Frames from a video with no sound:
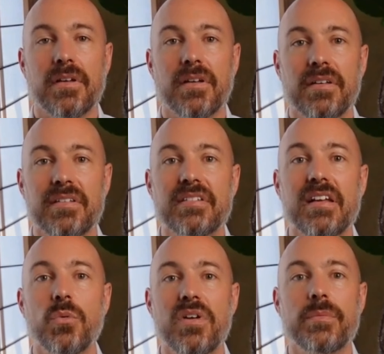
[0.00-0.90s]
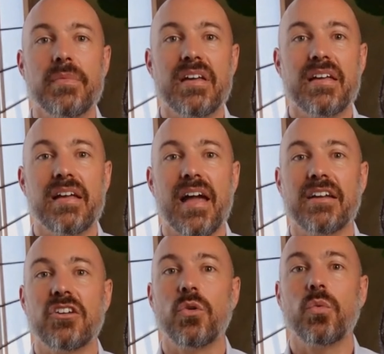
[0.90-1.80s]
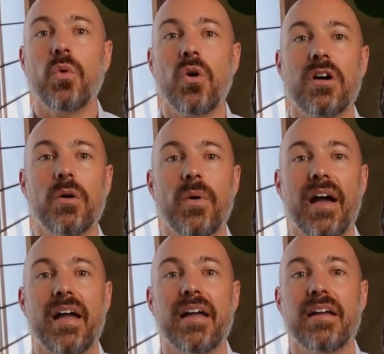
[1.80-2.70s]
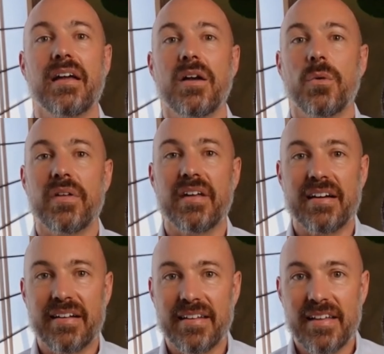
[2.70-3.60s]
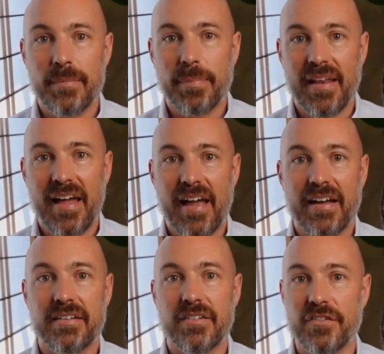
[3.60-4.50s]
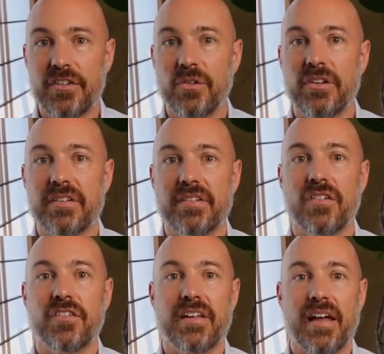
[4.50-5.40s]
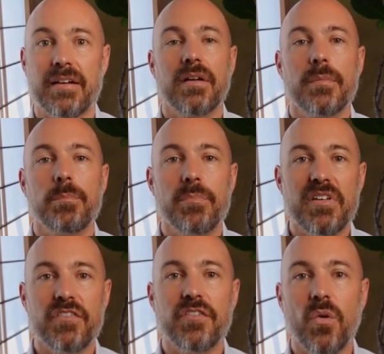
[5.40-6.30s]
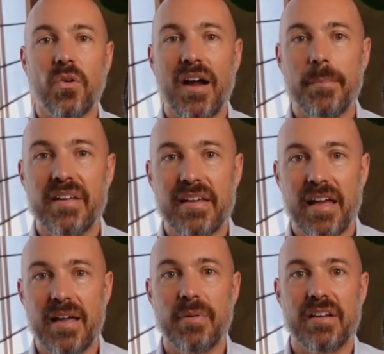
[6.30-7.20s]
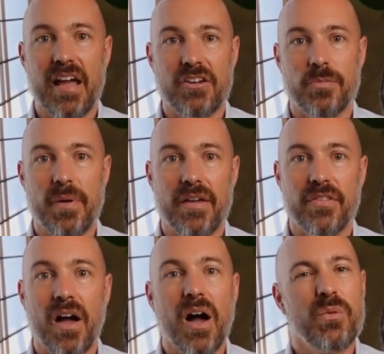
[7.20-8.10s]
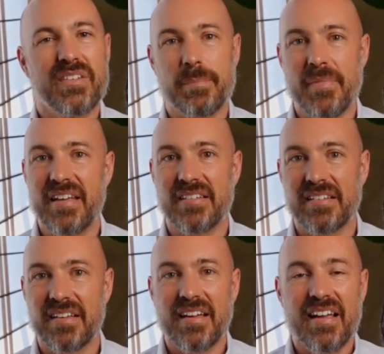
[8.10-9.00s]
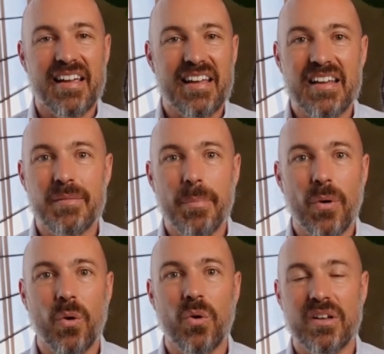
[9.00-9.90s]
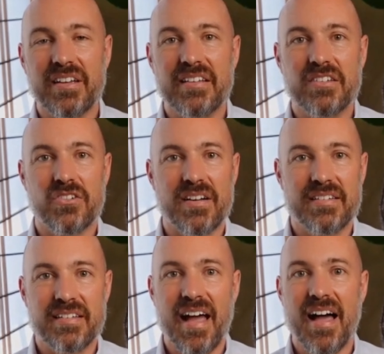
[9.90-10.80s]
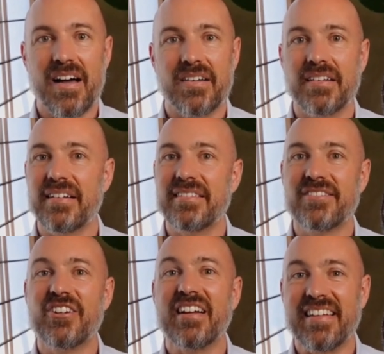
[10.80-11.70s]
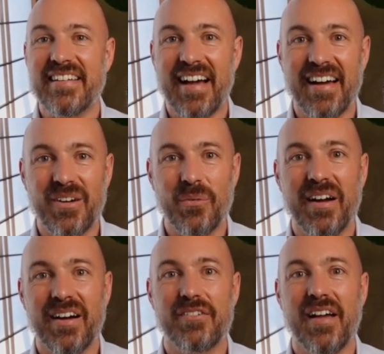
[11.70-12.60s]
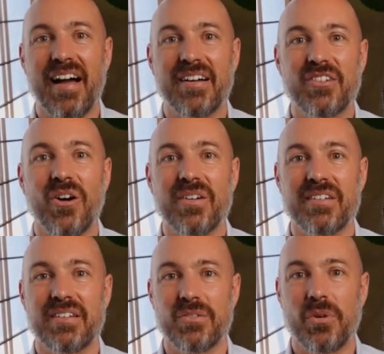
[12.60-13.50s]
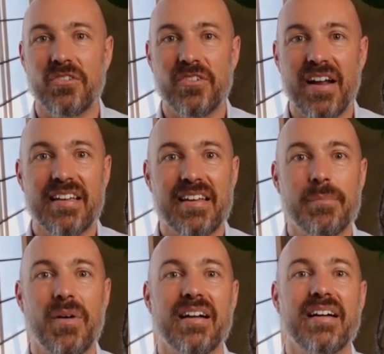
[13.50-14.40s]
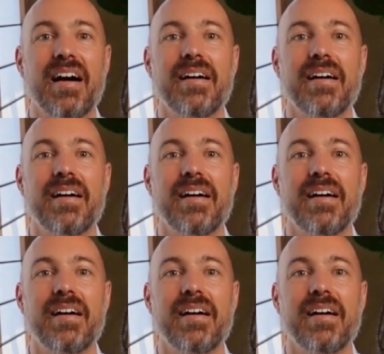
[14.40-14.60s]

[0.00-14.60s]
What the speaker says: Stick with me and you'll walk away with a clear plan to feel yourself again. Before I became a naturopath, I was a mess, eating poorly, stressed out, and really unaware of how toxins were wrecking my gut.